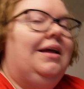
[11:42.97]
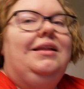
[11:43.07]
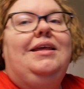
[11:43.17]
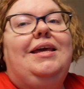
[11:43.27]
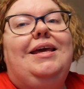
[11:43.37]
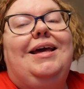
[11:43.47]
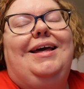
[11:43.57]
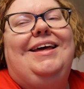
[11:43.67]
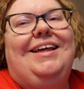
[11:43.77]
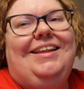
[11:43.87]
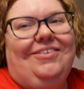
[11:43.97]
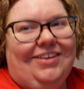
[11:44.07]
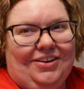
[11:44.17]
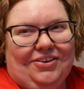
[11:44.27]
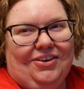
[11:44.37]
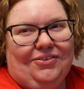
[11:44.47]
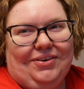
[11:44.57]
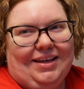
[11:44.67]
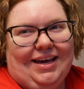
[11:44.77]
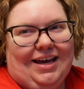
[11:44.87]
You're gonna have to ignore
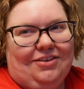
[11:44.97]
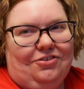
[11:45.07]
the cat.